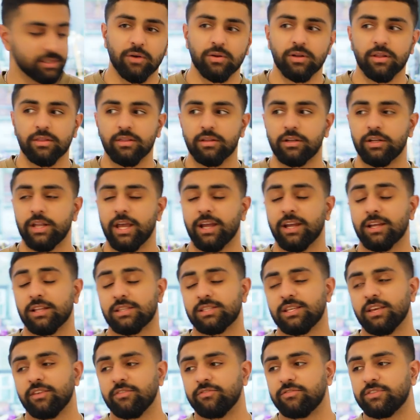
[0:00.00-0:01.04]
Now, another
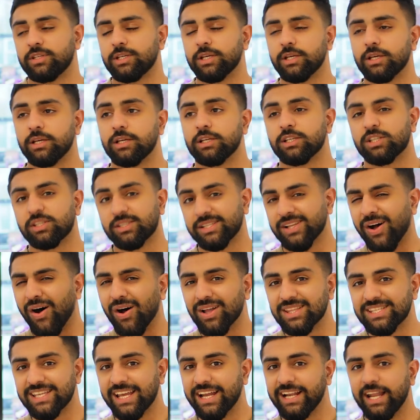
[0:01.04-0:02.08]
negative to
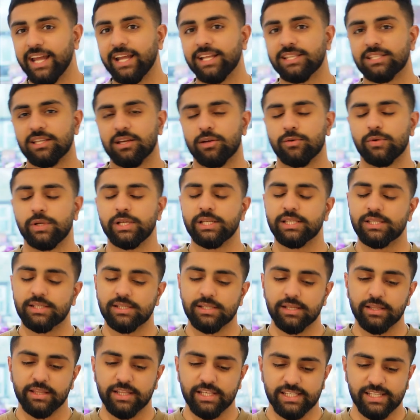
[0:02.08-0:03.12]
starting later
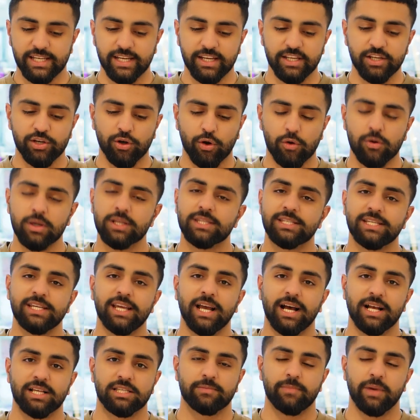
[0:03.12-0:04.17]
is the
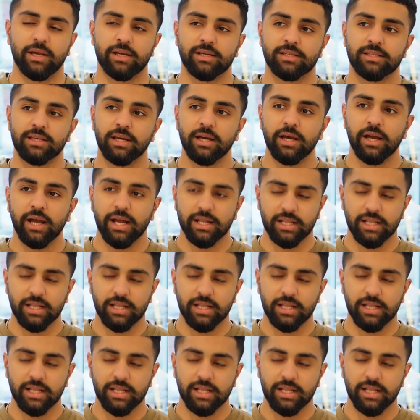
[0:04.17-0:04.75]
seniority aspect.